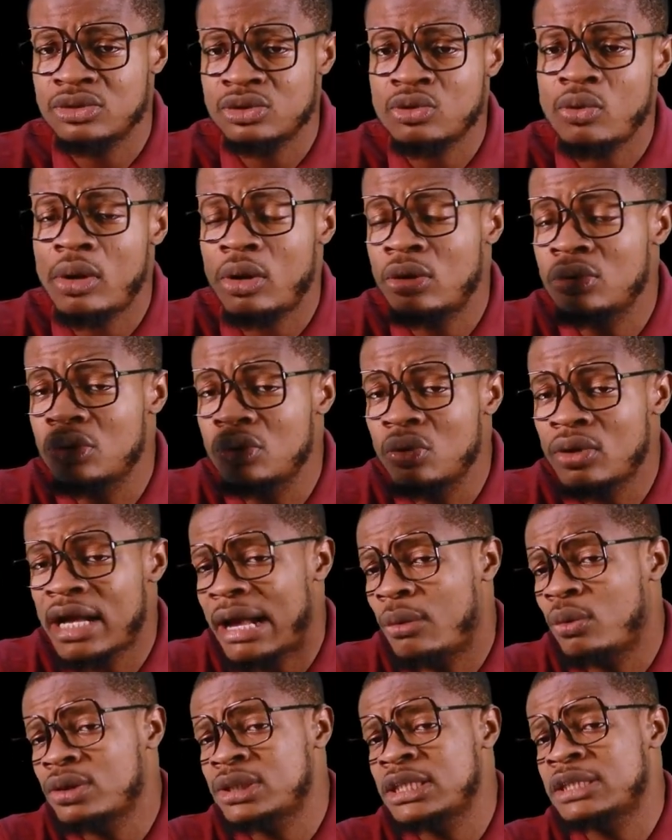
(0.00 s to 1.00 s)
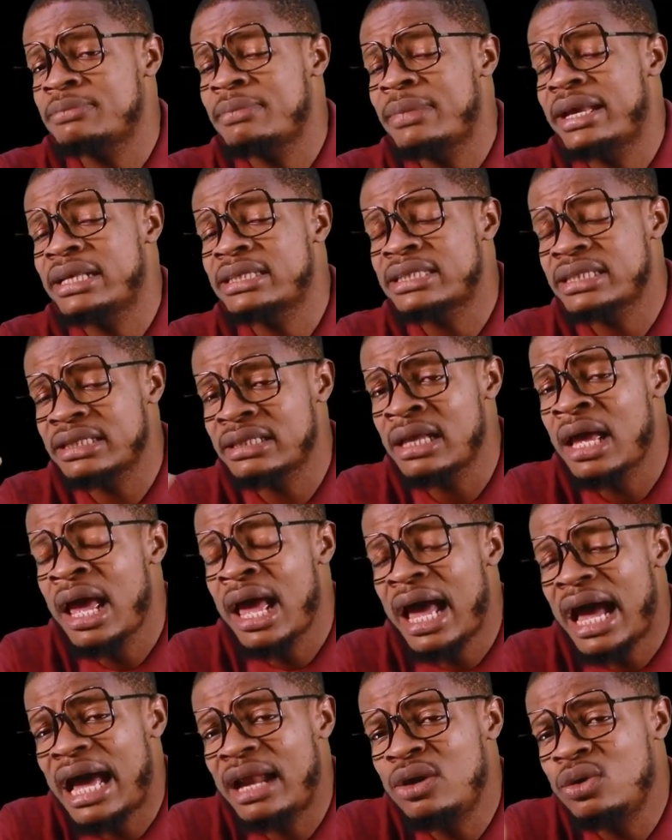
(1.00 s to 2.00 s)
So we're going to look at what is melting
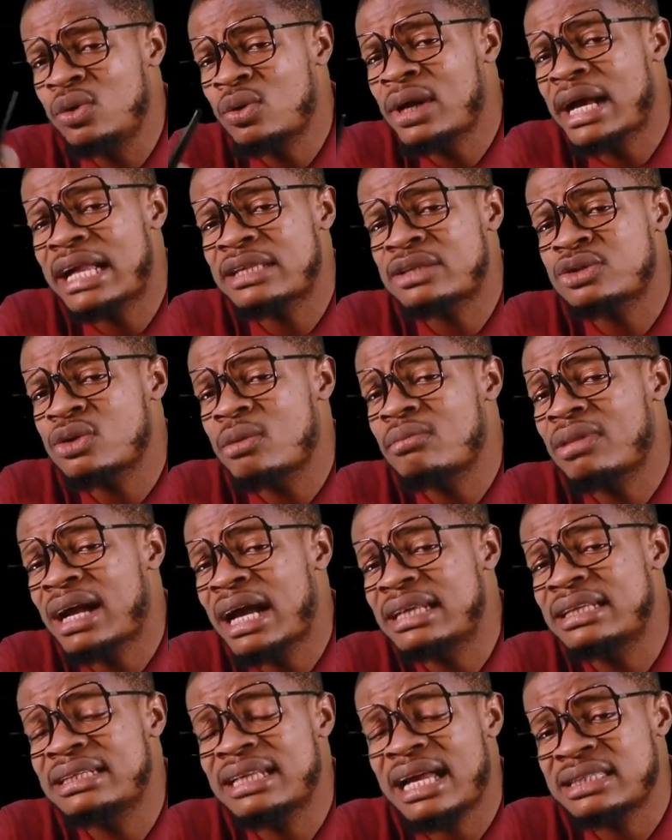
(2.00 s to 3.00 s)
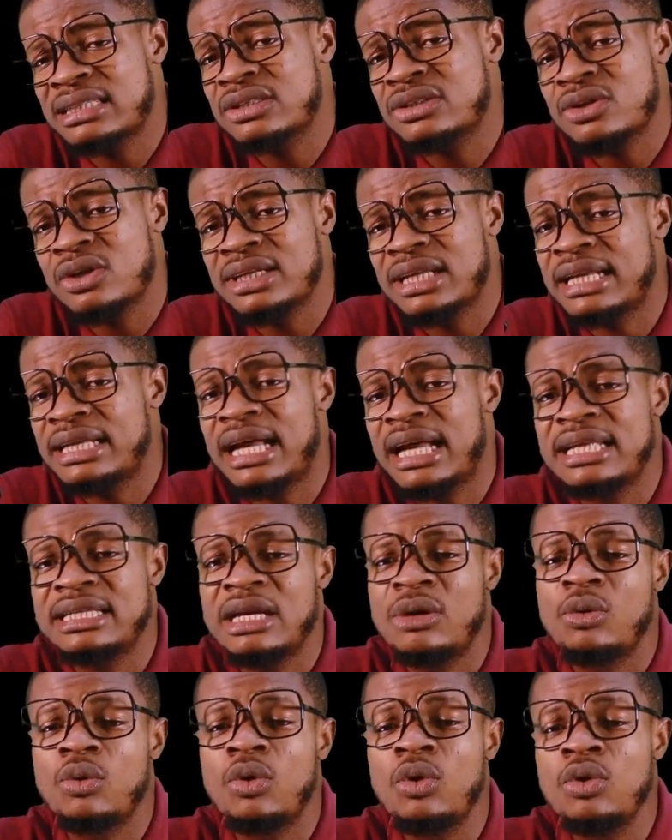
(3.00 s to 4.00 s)
and look at some cardinal things under that. They
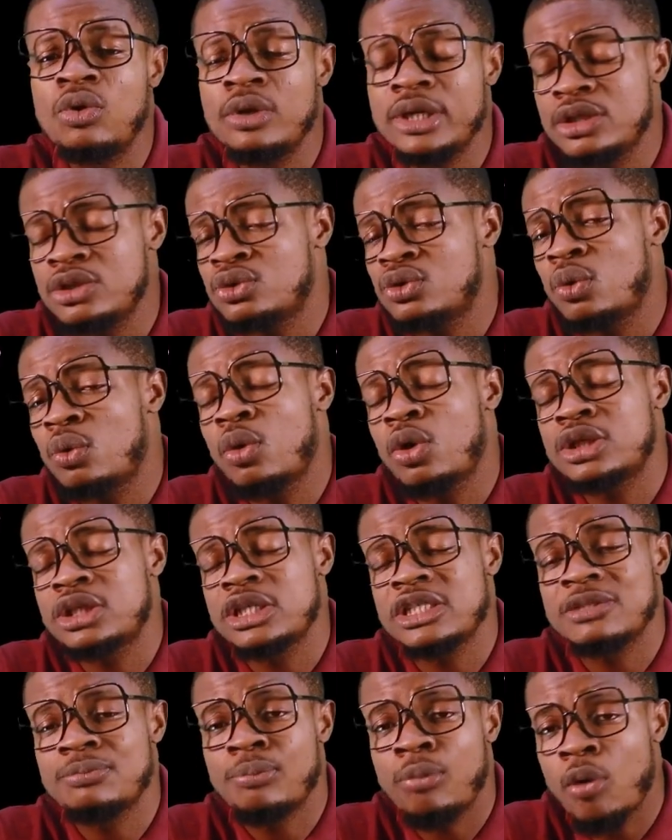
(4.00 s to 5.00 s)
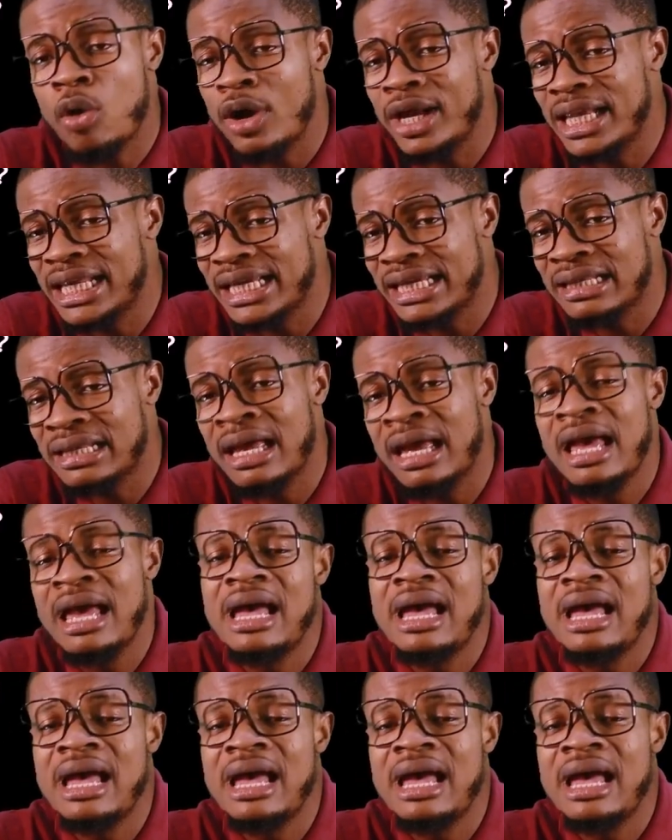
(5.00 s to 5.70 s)
will go into what is boiling.